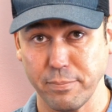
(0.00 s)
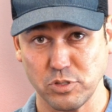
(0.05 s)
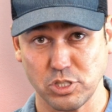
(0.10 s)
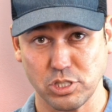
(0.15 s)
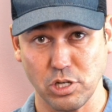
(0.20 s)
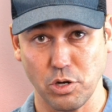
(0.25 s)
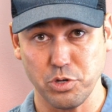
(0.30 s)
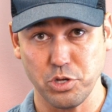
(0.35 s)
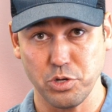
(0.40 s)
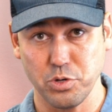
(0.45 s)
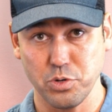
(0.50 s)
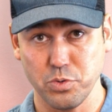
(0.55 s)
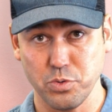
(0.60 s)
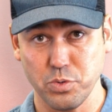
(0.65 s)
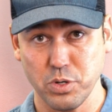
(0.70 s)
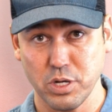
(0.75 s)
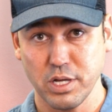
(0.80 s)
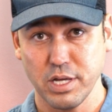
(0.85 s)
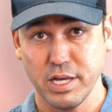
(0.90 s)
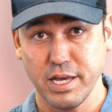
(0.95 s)
So
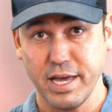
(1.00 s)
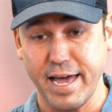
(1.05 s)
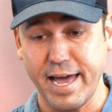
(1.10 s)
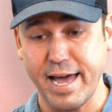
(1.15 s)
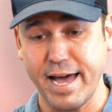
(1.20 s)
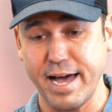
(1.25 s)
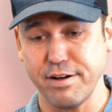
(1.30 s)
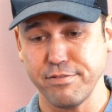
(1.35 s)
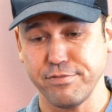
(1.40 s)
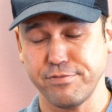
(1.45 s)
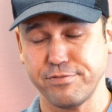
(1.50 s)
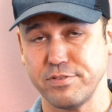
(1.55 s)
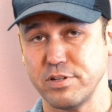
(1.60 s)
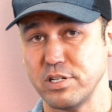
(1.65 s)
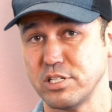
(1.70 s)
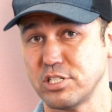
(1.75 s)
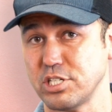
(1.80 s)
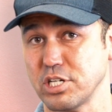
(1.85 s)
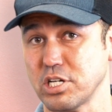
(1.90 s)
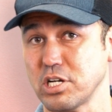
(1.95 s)
you have
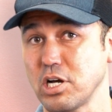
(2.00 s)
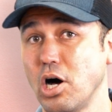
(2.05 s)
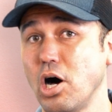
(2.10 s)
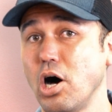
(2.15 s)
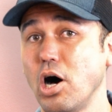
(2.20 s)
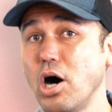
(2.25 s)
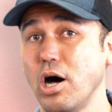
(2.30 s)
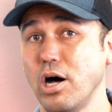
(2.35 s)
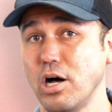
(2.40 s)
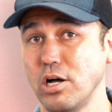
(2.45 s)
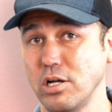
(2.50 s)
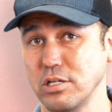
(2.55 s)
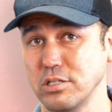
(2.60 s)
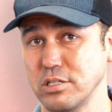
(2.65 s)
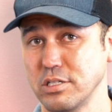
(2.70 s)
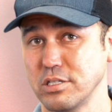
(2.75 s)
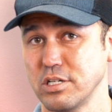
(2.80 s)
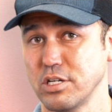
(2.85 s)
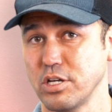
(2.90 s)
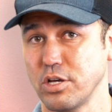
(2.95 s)
to call